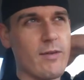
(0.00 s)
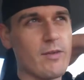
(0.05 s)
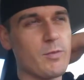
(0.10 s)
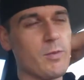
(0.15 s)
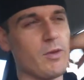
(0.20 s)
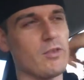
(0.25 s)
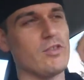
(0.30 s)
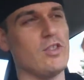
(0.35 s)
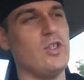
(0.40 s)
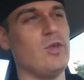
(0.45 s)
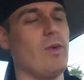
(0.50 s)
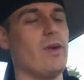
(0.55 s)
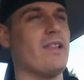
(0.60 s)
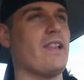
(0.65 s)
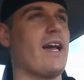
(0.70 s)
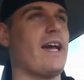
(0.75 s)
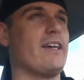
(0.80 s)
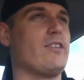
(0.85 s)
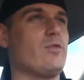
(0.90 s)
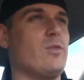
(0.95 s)
I was supposed to do
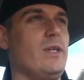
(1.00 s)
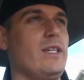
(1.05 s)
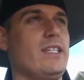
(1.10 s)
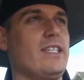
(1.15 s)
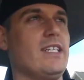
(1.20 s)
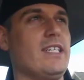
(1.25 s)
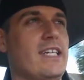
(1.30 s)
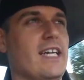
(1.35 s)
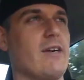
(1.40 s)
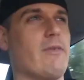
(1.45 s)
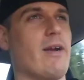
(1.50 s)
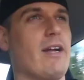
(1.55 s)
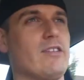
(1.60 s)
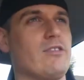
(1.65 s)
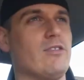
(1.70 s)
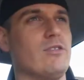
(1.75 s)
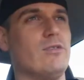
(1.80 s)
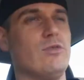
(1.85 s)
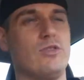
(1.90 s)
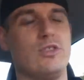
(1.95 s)
one last week. Didn't get
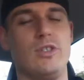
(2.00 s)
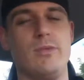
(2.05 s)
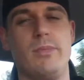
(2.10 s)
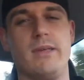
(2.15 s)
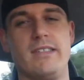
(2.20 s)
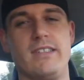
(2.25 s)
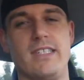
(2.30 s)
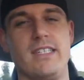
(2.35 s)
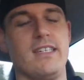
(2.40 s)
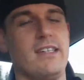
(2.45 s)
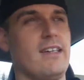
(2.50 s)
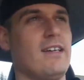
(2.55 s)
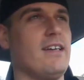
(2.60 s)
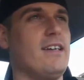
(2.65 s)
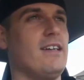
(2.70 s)
around to it. It was too busy.